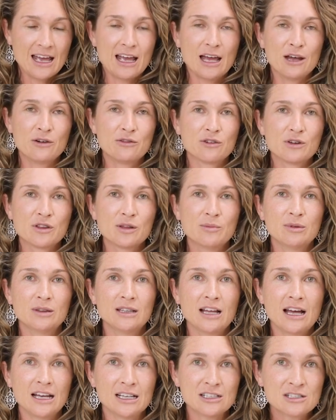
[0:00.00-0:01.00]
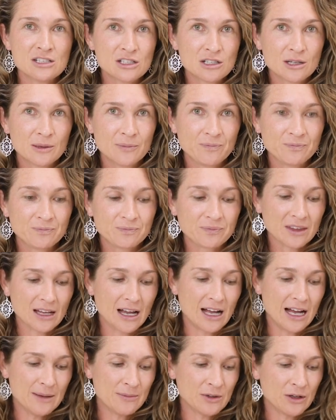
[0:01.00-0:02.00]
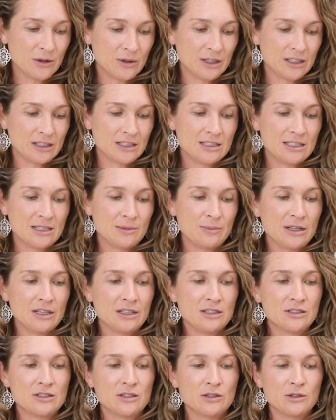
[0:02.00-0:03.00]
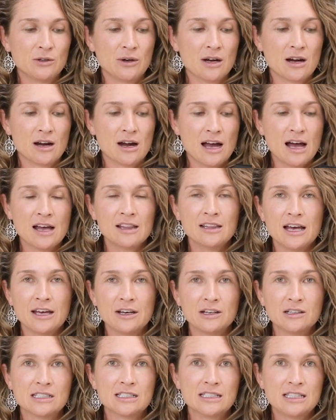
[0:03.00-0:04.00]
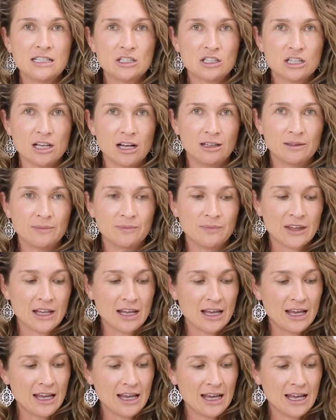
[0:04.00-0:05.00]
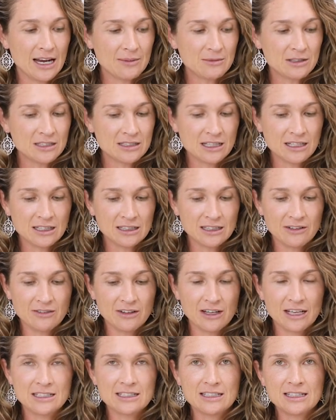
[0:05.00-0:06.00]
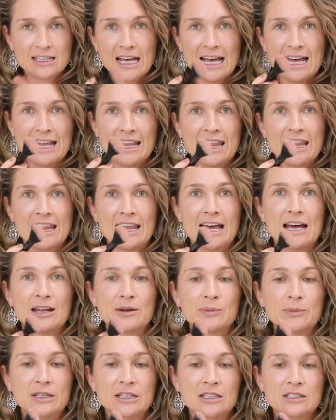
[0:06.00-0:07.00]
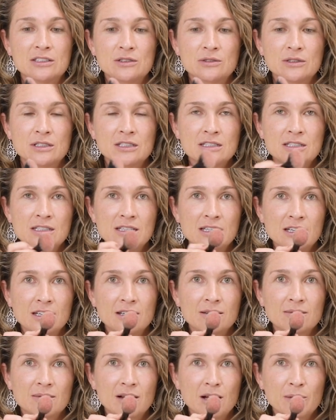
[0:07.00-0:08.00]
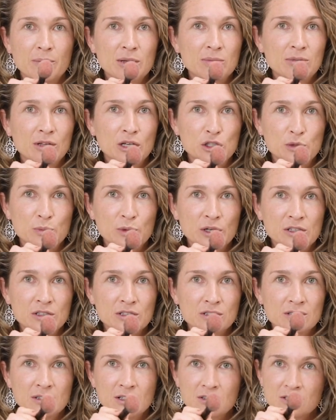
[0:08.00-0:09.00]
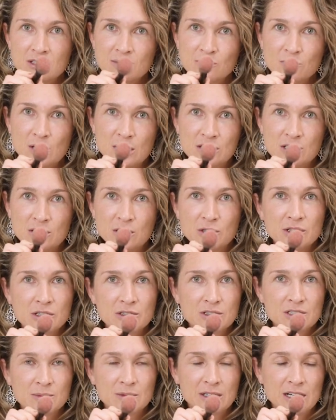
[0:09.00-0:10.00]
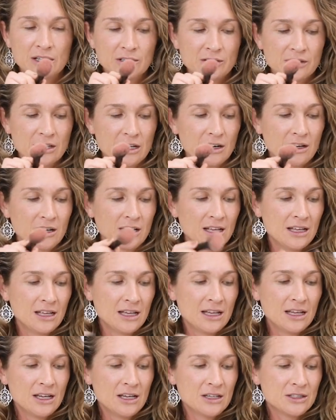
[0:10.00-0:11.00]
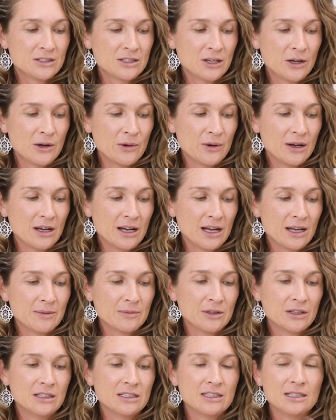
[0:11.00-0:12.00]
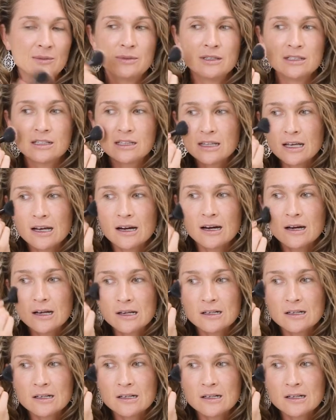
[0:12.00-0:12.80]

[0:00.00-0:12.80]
And for the blush, I'm going to dip into our highlighter Seashell. And I'm just gonna leave it as at that because you can see on my blush brush, there's some residue, there's some color there. So I'm gonna dip into there